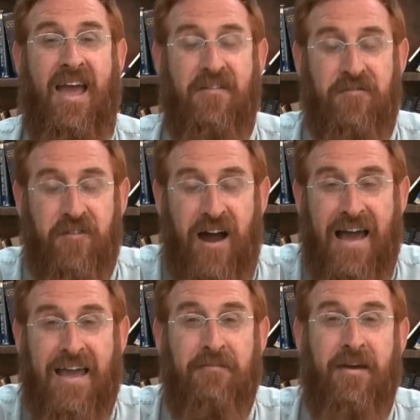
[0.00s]

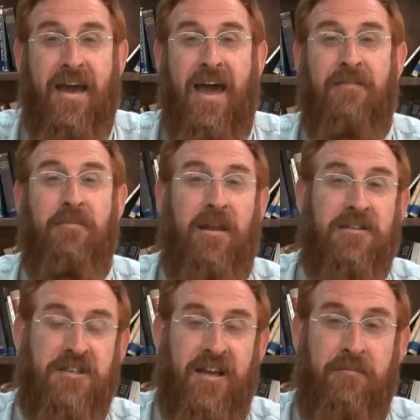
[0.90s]
Ephraim and
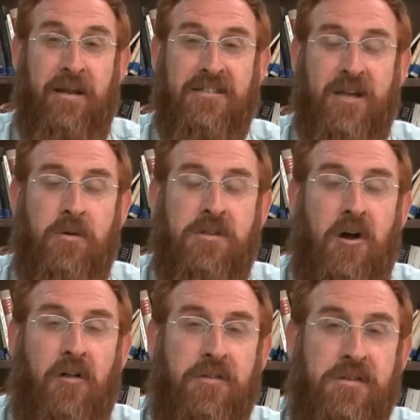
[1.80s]
Menashe. Menashe was the
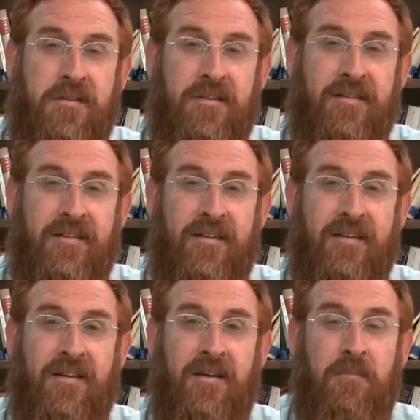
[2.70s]
oldest.
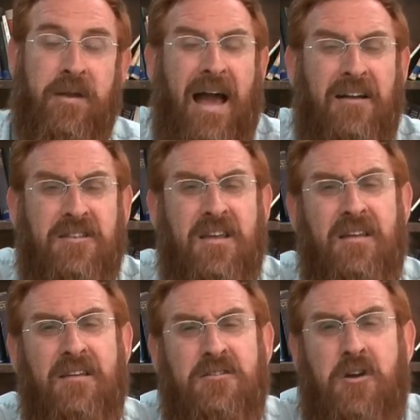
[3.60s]
But
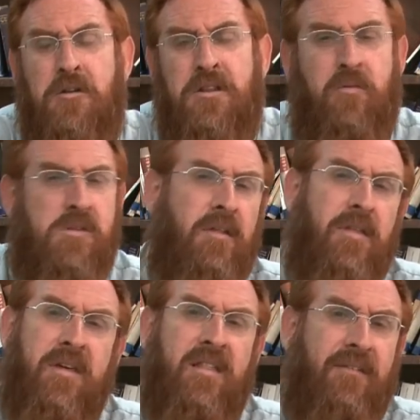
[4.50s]
actually, Joseph was
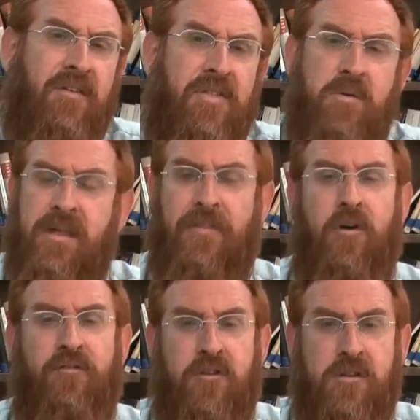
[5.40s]
only the 11th. He was not
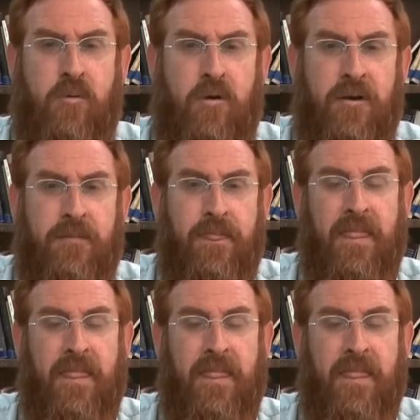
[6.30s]
the firstborn.